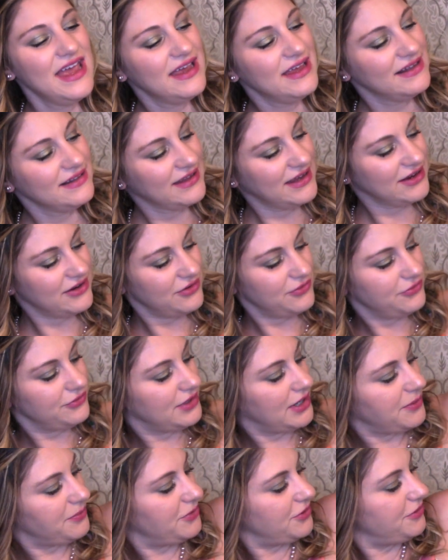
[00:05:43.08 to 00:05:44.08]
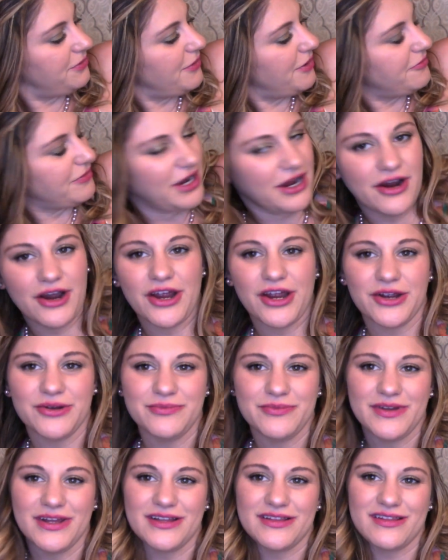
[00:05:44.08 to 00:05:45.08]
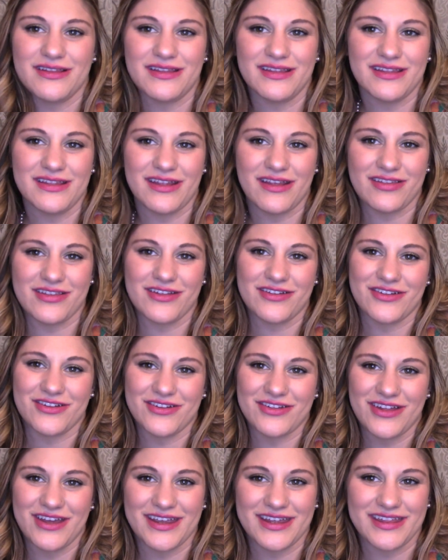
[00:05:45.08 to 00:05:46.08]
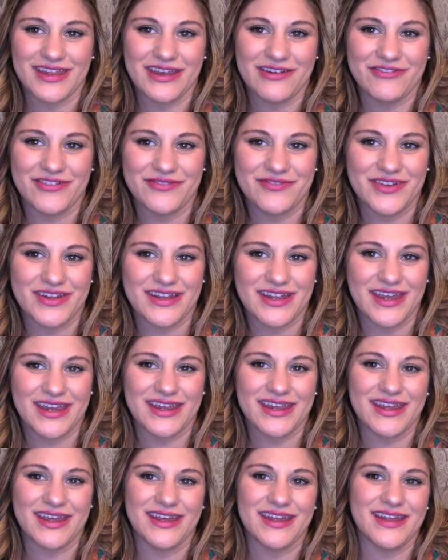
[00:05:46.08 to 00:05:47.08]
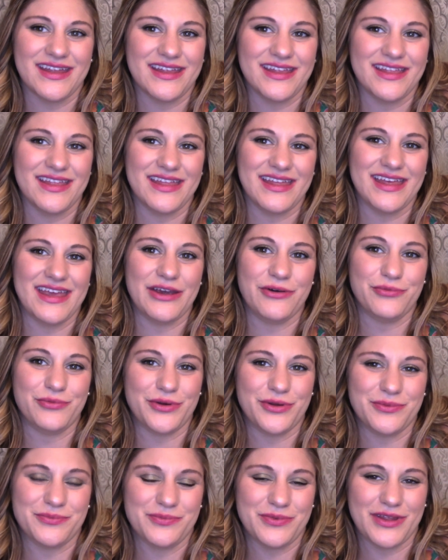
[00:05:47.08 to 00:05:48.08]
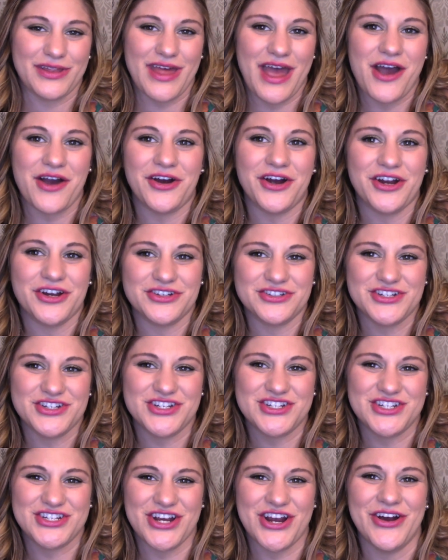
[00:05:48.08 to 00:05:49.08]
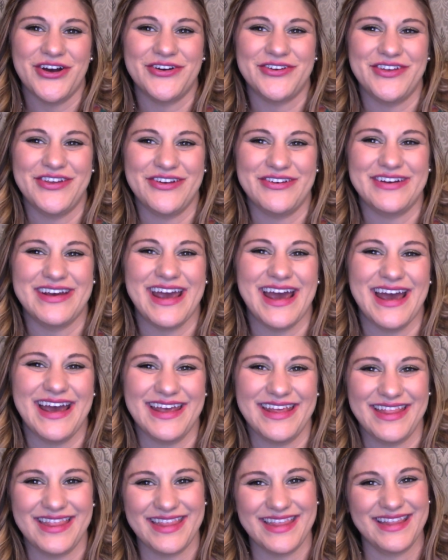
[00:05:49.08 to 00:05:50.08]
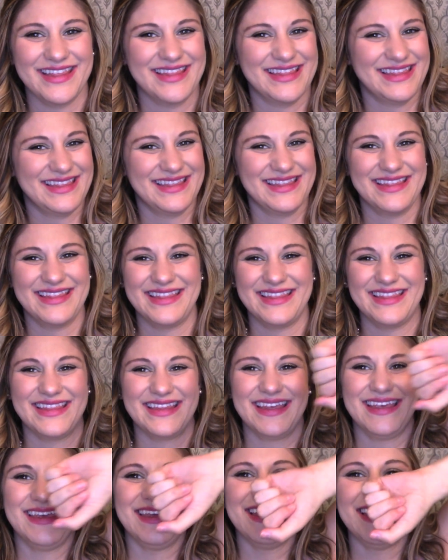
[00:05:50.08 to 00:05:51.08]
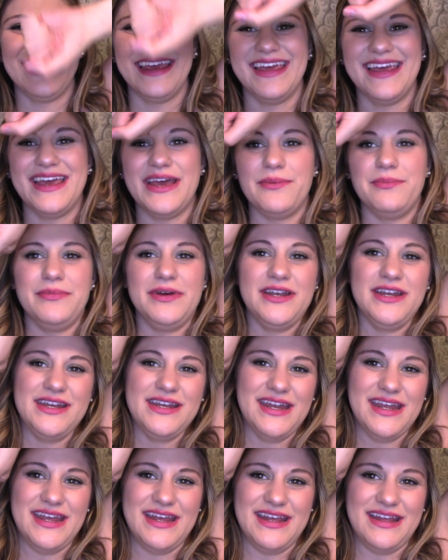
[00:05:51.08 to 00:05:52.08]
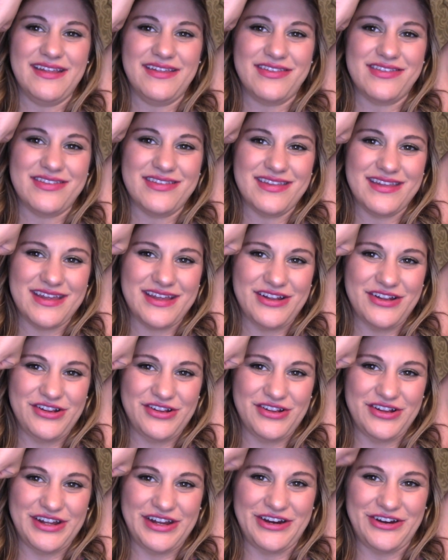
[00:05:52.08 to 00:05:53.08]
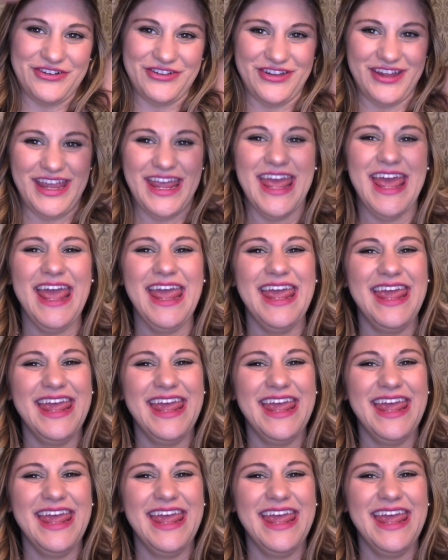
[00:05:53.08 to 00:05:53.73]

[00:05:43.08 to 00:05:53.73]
like, when I put them on my arm, it doesn't look like they would be like, it wouldn't be that hard to show you guys. But it is, clearly.